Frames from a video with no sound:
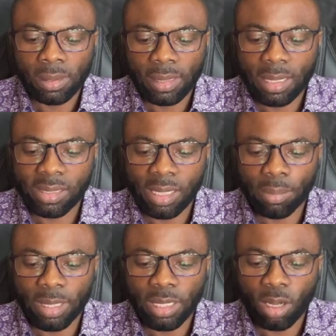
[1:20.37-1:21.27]
Get
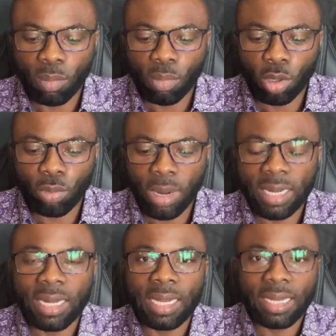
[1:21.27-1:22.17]
somebody on board
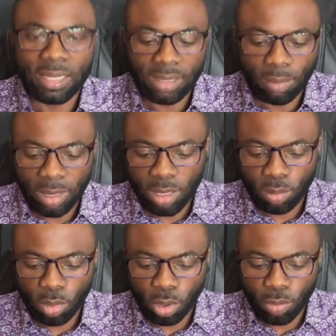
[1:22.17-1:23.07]
right now. Get somebody
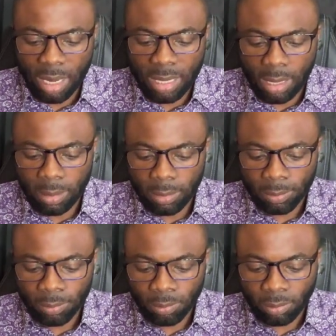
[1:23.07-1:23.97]
on board right now.
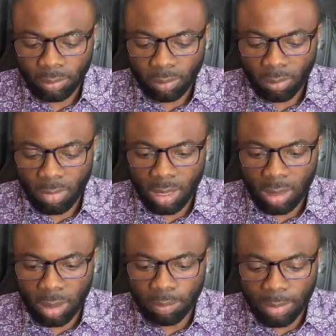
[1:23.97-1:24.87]

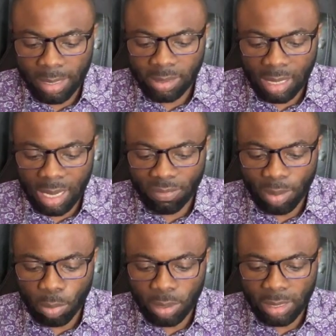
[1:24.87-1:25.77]
God bless
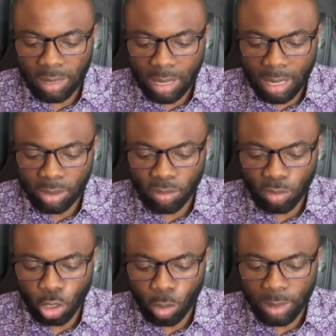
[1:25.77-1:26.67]
everybody as you
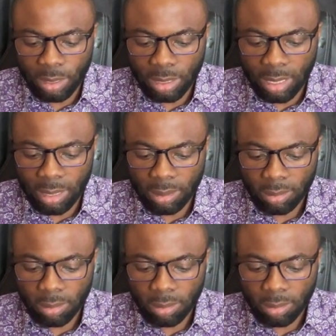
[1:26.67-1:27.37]
join me today.